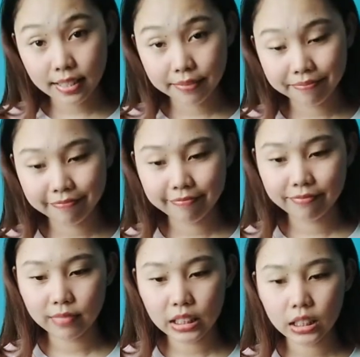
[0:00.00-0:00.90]

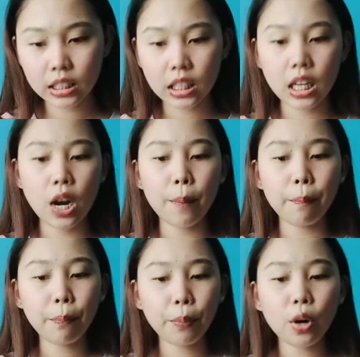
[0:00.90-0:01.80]
processors designed
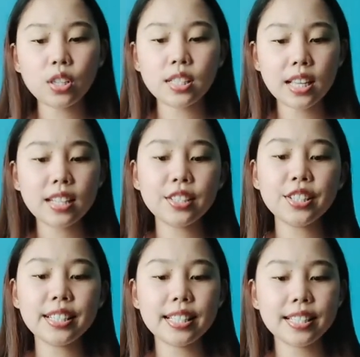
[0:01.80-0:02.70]
for mobile
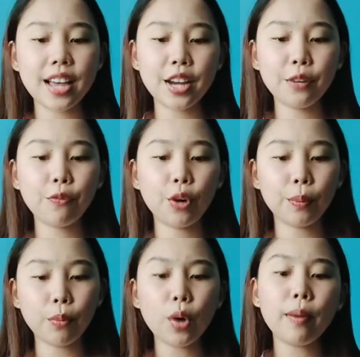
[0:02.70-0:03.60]
device
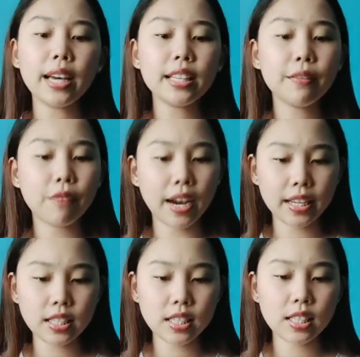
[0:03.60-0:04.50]
were
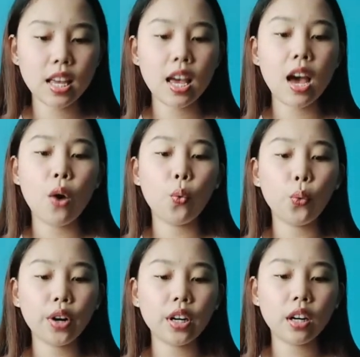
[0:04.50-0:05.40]
becoming more
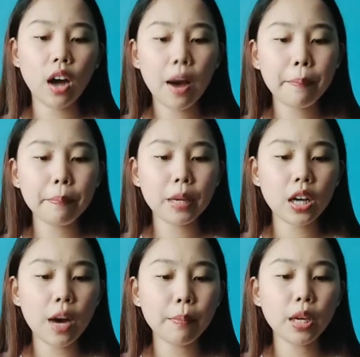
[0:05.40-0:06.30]
affordable
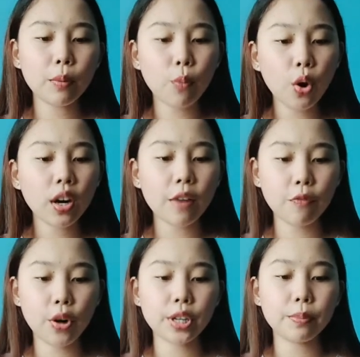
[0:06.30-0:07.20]
and powerful
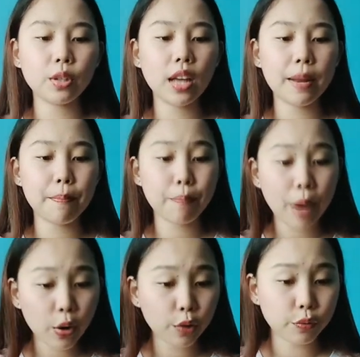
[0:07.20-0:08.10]
enough to provide
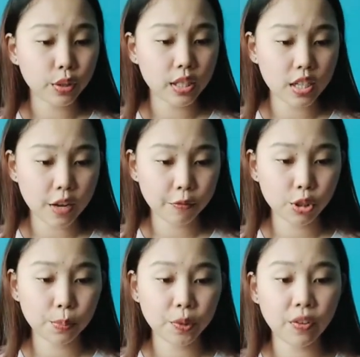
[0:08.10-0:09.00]
excellent
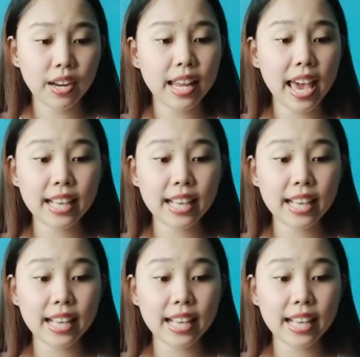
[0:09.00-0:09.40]
multimedia.